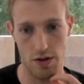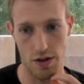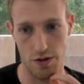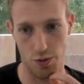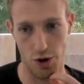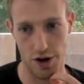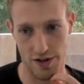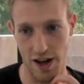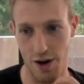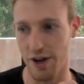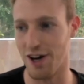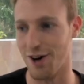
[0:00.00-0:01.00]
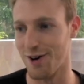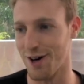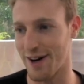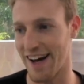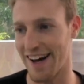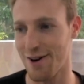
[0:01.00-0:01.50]
this works. There we go.
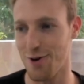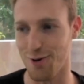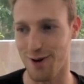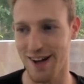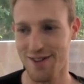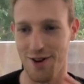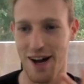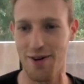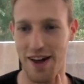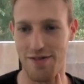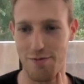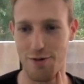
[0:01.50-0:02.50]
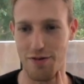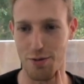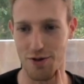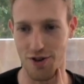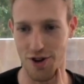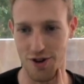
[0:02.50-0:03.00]
Okay, cool. So now we have a movable
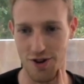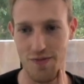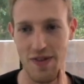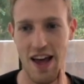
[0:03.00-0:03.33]
circle.